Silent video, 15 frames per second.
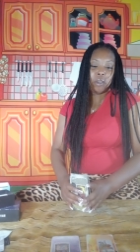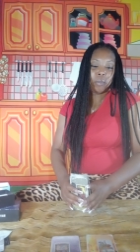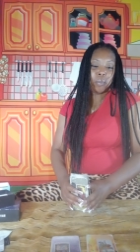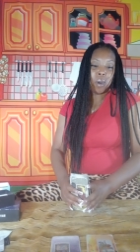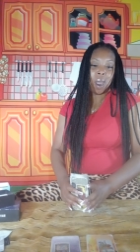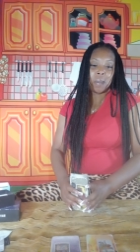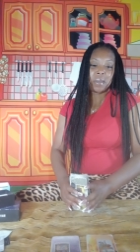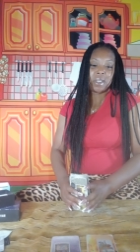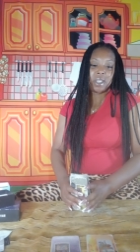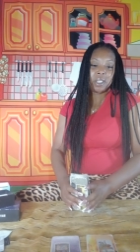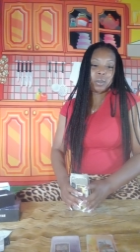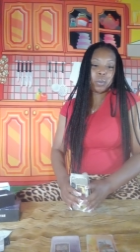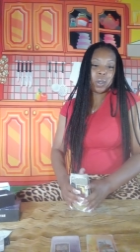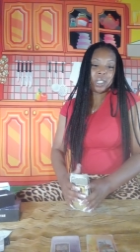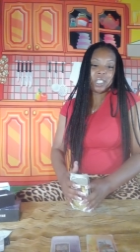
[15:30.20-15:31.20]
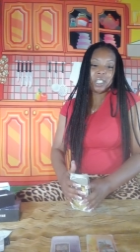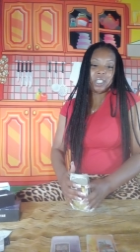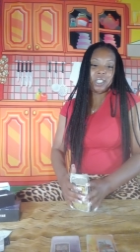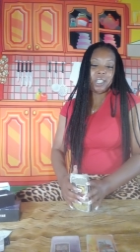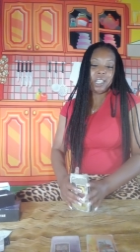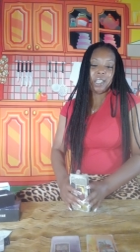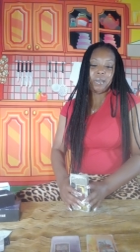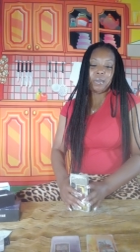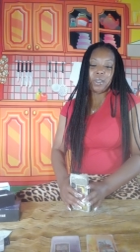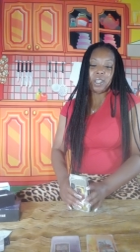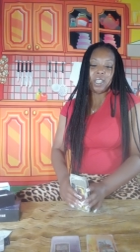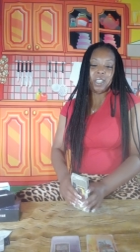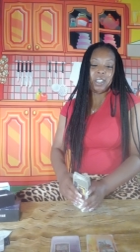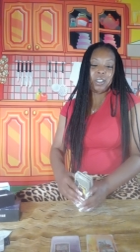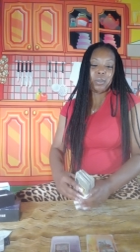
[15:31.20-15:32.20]
Promises wasn't delivered
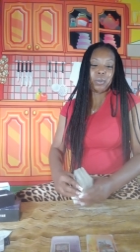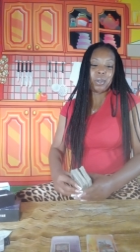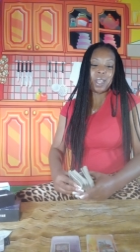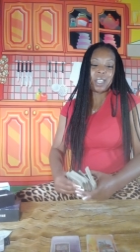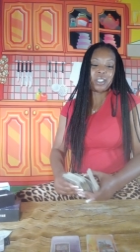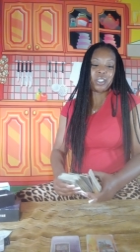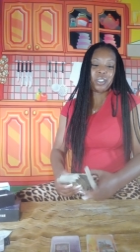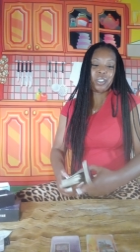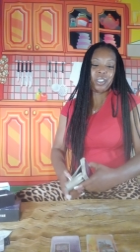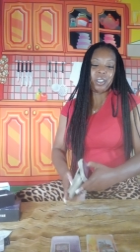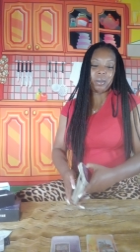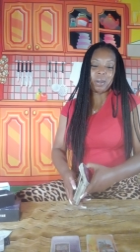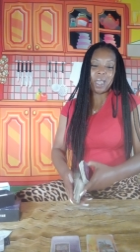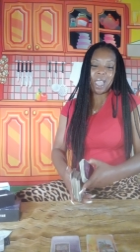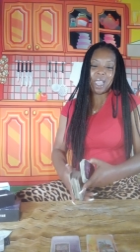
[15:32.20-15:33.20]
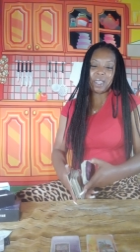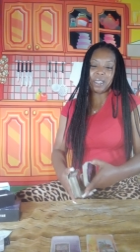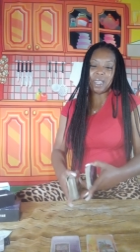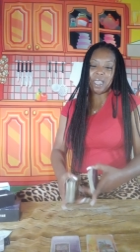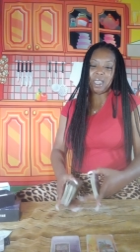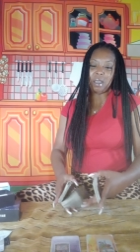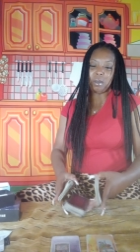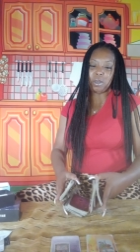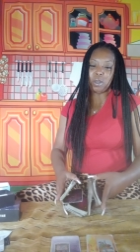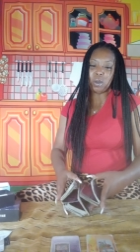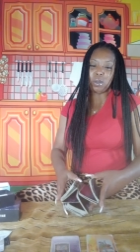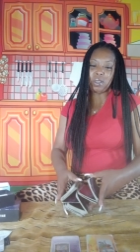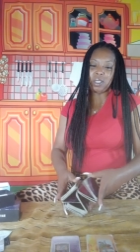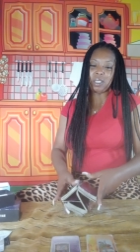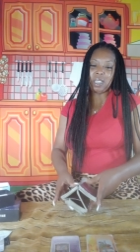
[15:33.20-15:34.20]
in this relationship. God damn,
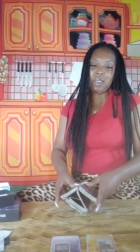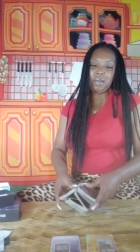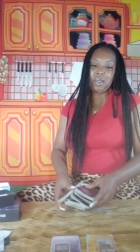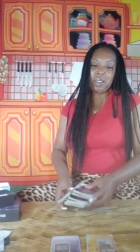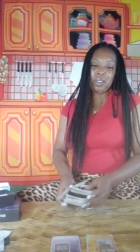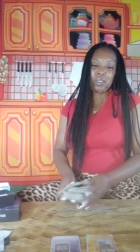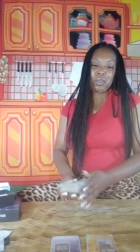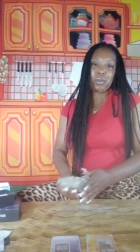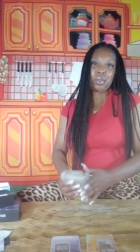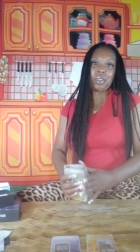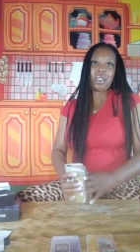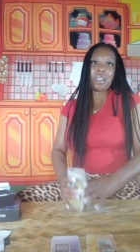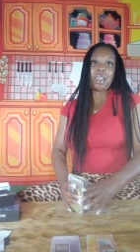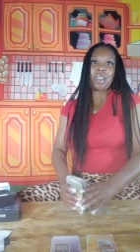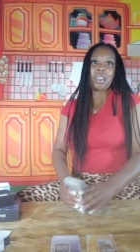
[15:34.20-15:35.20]
source was giving it to us, huh?